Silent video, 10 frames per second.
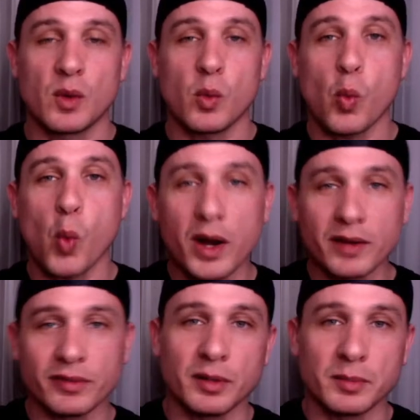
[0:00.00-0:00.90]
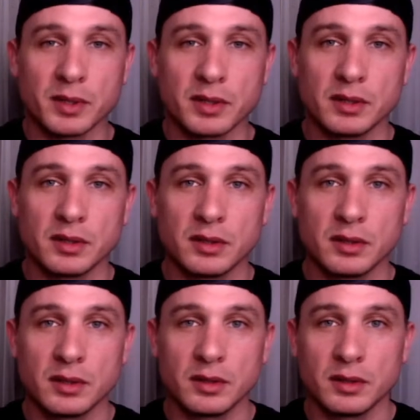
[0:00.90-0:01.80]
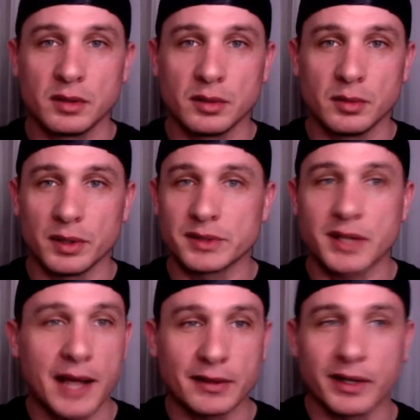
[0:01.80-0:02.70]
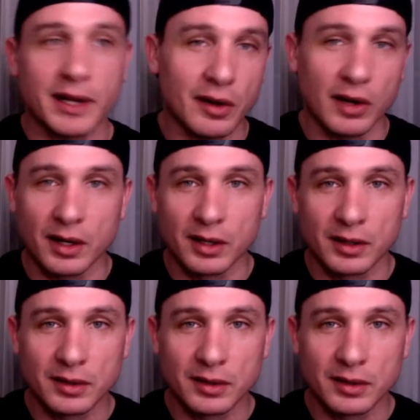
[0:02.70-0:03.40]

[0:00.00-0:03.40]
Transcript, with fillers: one of them was Catherine K. Law.